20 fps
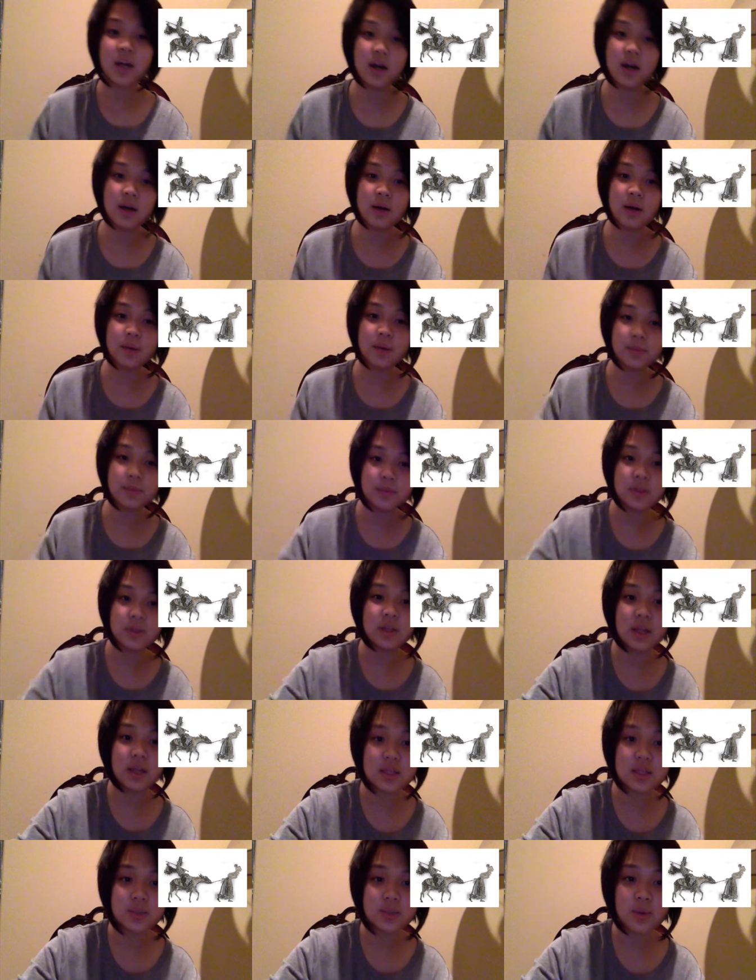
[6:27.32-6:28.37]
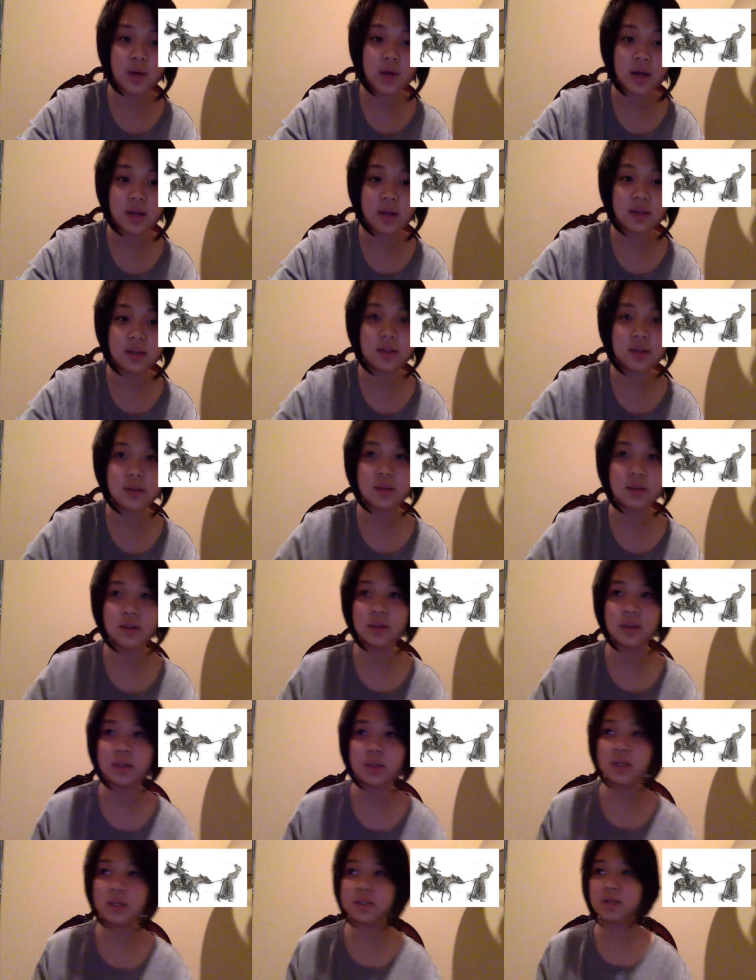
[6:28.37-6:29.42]
um, and that's why
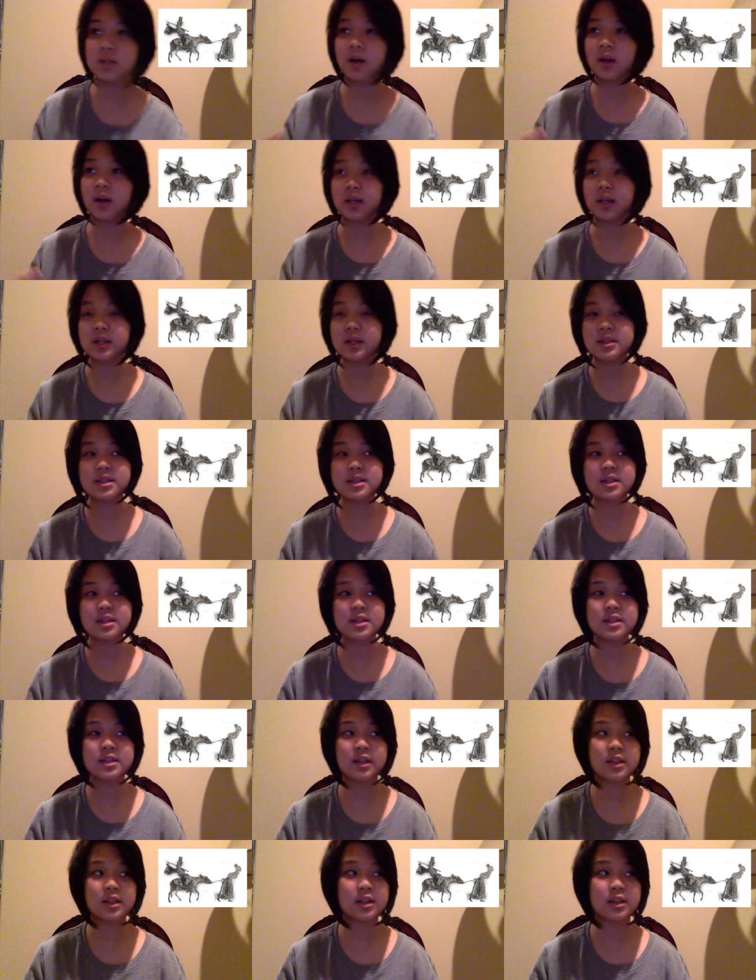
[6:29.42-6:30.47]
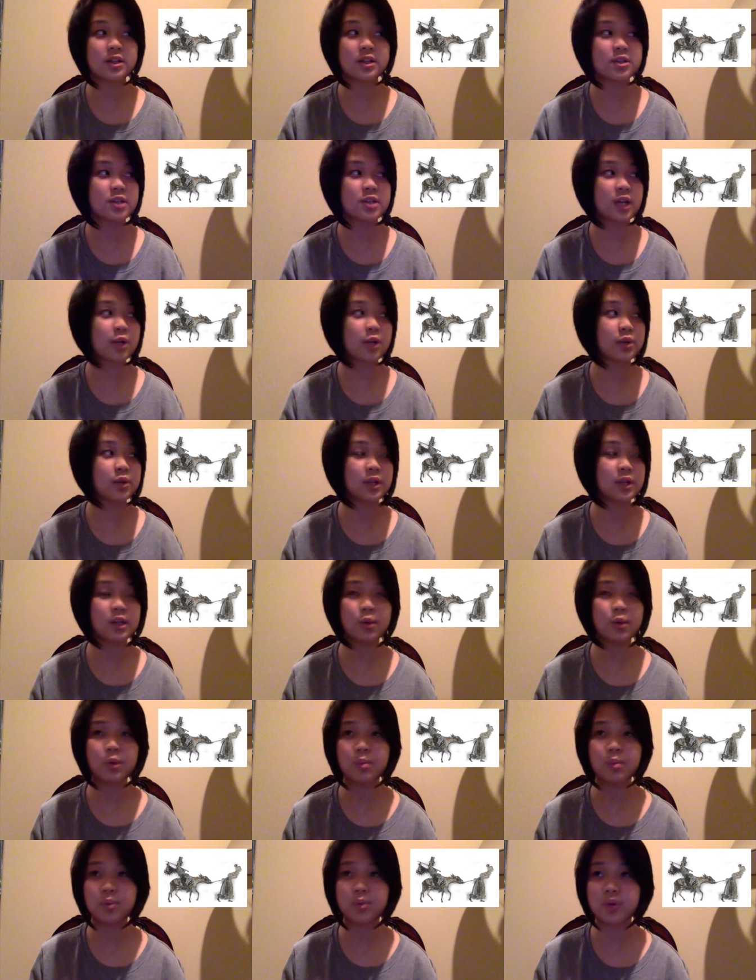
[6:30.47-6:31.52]
these audiences that the shadow
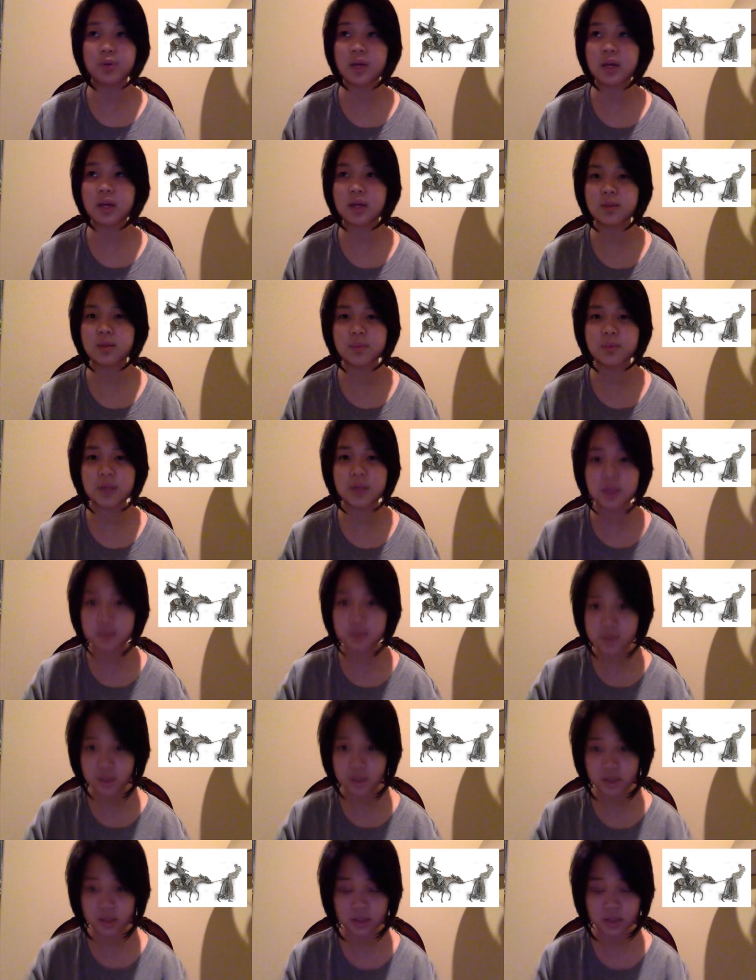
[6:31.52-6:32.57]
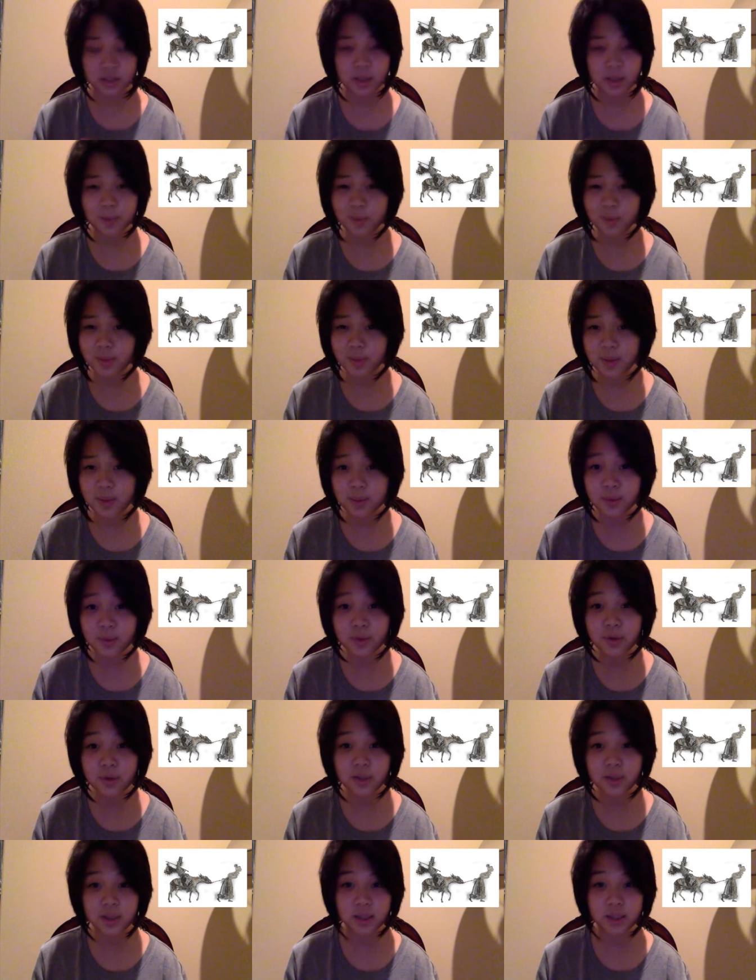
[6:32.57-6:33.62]
theater would bring could be up to like a couple
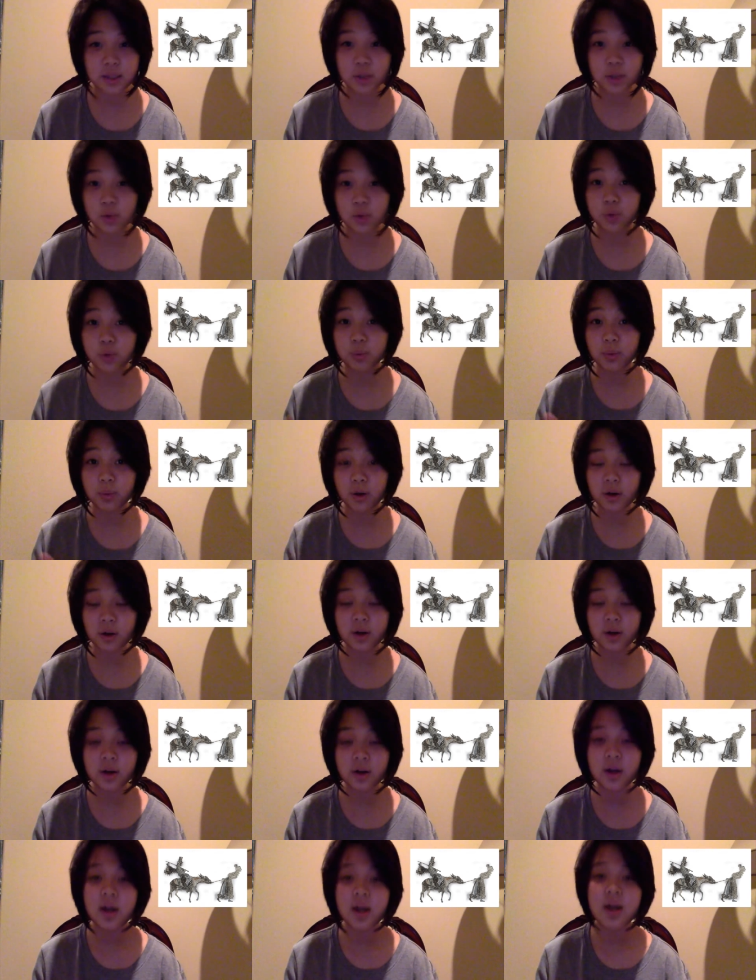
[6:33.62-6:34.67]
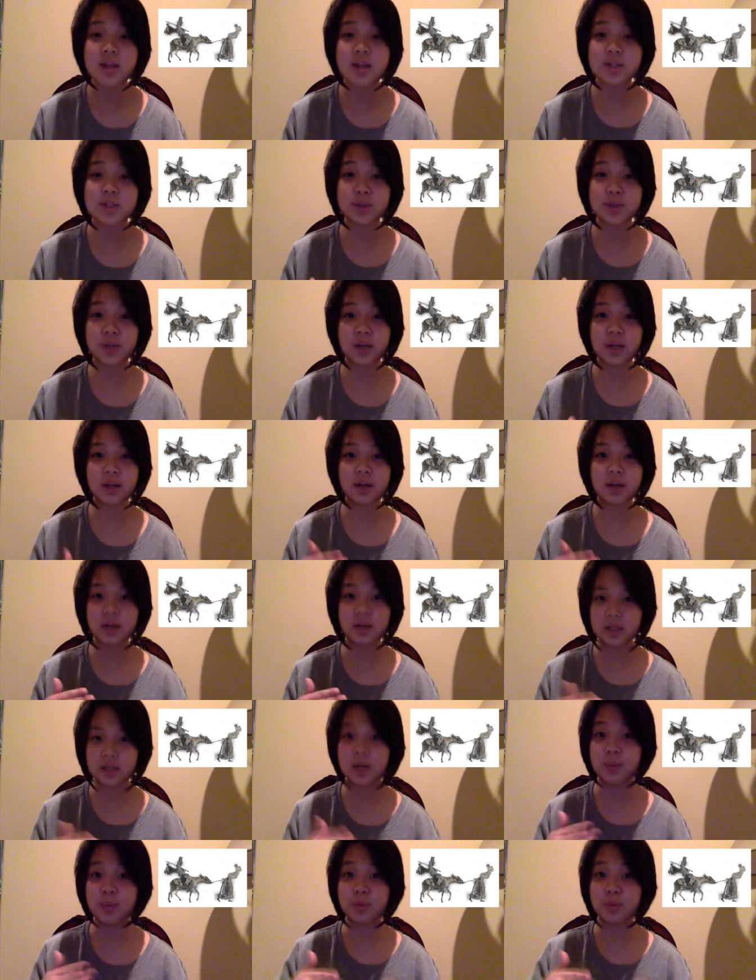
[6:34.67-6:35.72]
people in like a local bar to like a
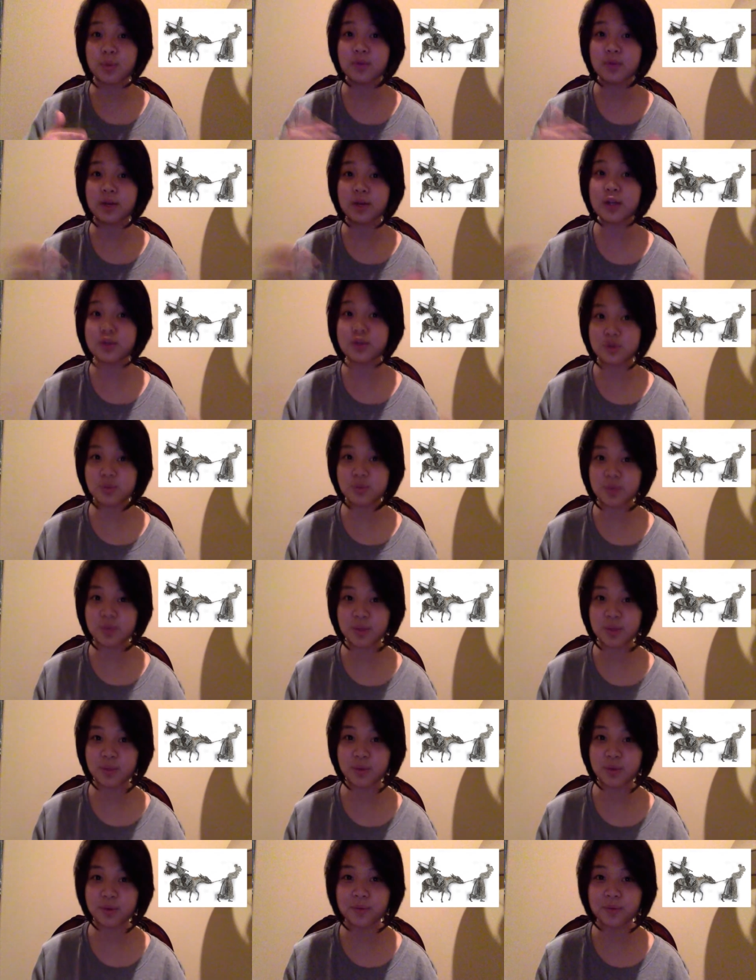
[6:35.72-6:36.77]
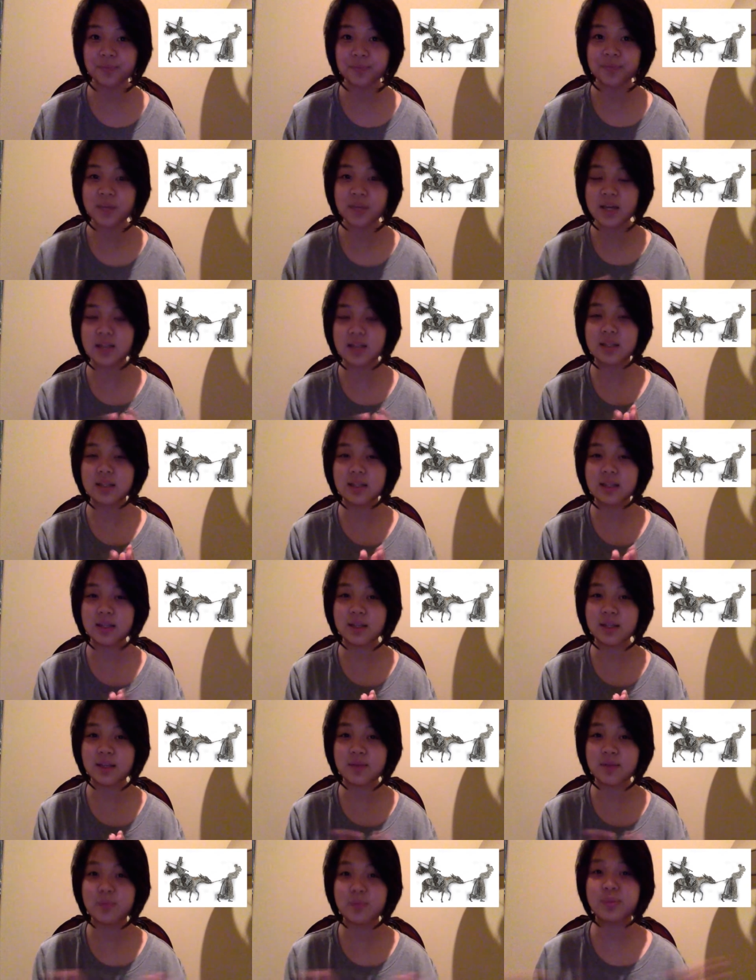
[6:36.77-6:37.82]
couple of hundred people in the
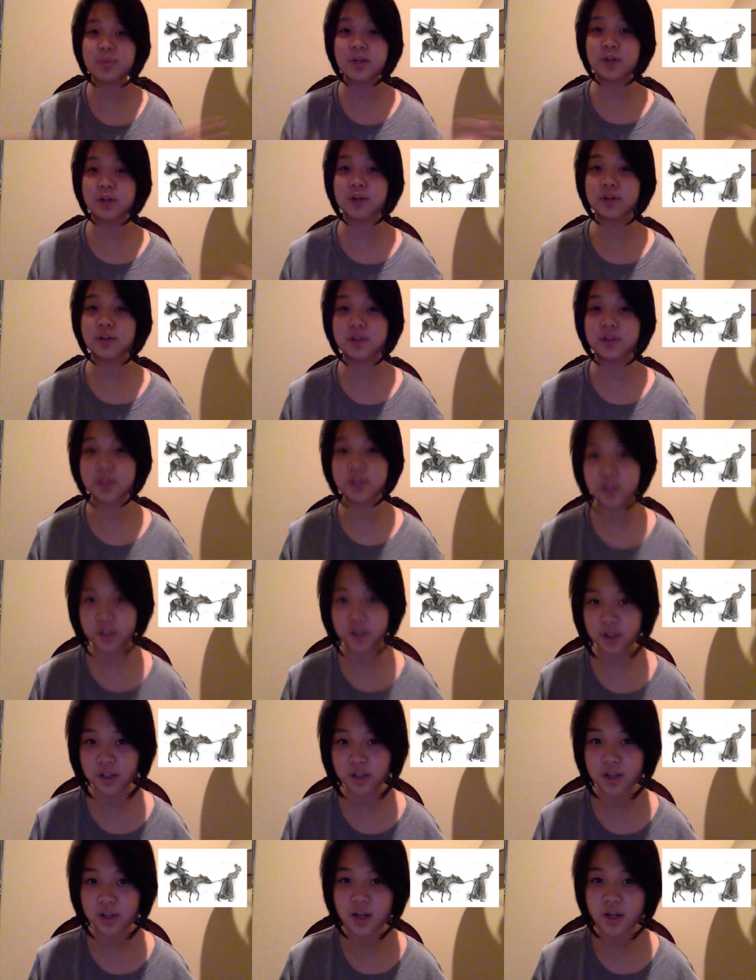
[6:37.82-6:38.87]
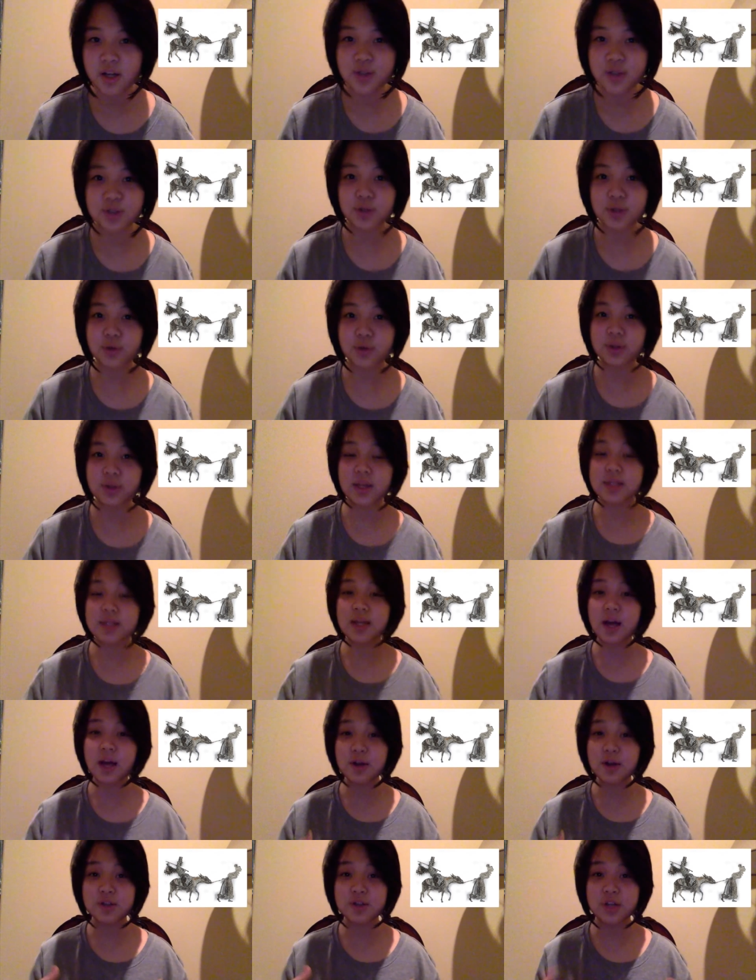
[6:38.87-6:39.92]
even bigger theater so that's
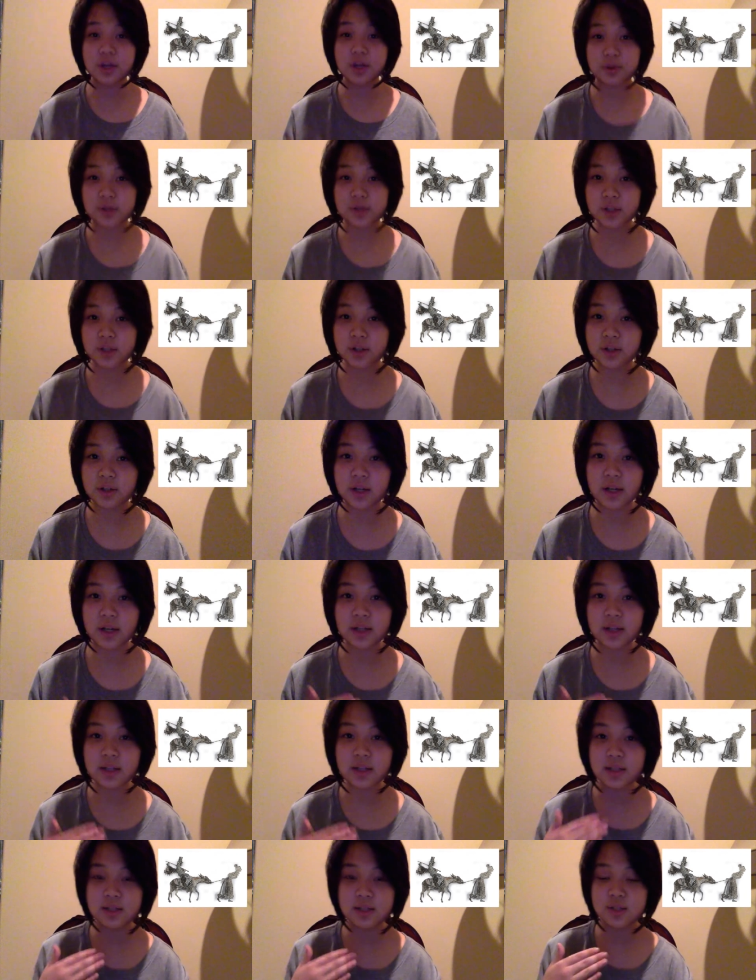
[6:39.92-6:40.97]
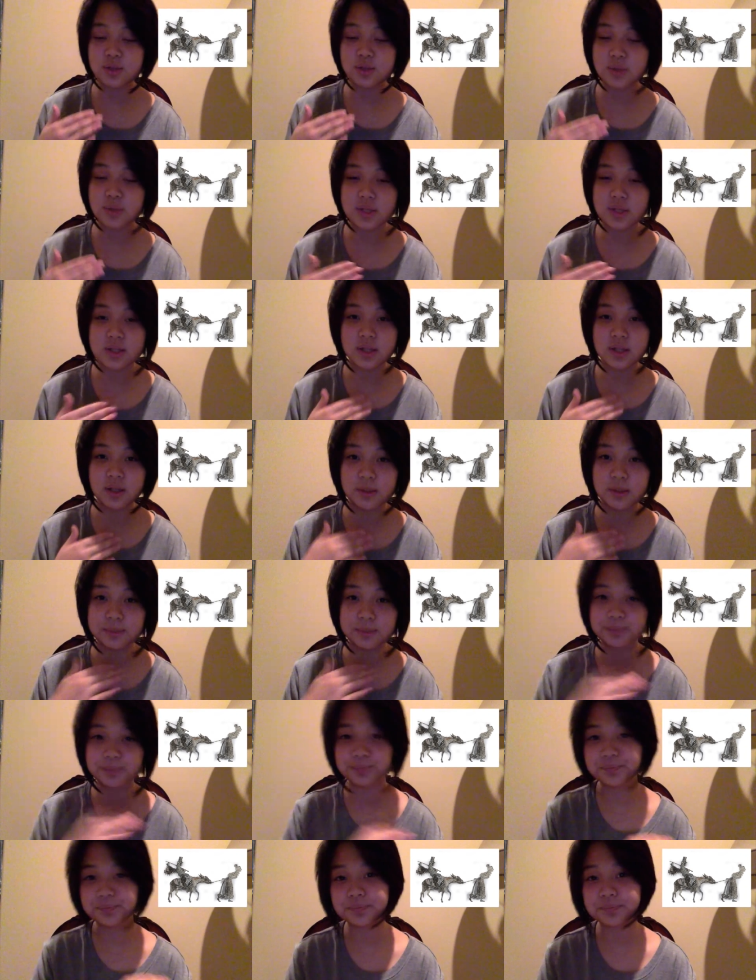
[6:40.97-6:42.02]
how shadow theater got into its um